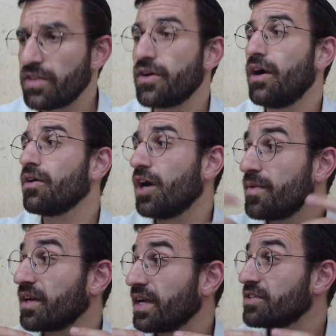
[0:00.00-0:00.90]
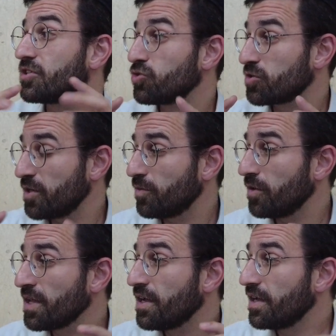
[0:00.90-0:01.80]
all coming against the Jewish people.
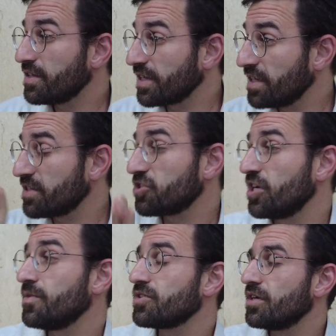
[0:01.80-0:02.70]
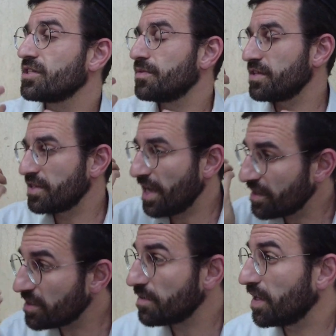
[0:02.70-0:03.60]
It's against Hashem. It's
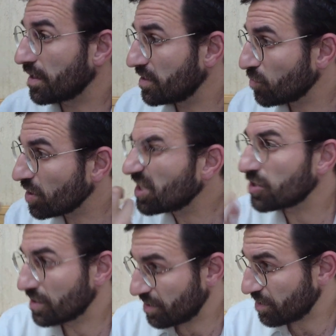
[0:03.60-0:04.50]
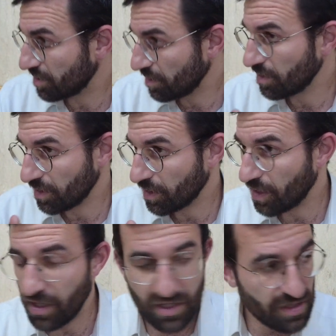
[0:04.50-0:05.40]
anti-Semitic. It's religious.
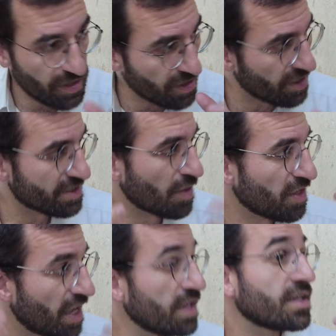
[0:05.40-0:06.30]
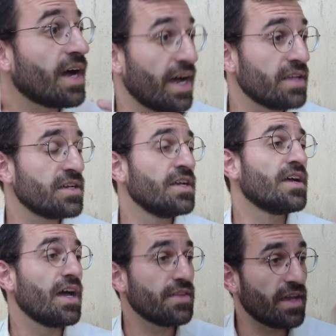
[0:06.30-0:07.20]
Okay, it's that they hate God
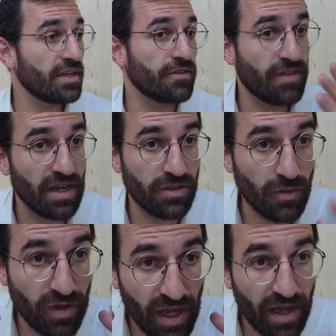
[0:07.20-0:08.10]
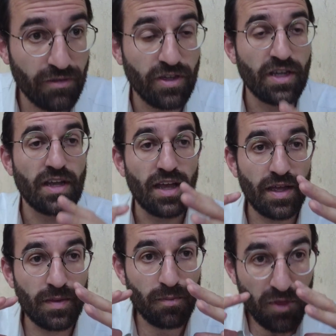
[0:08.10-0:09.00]
and they hate the fact that we have
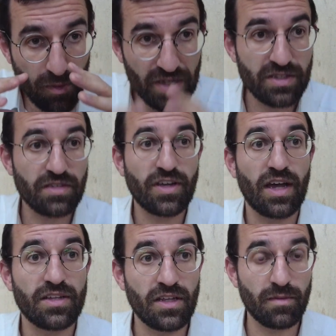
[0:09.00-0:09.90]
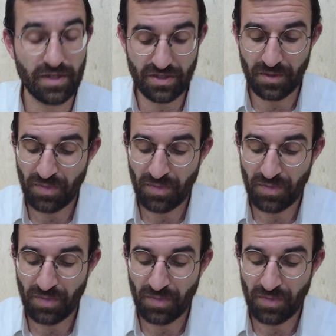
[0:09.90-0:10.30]
the presence of God in our midst.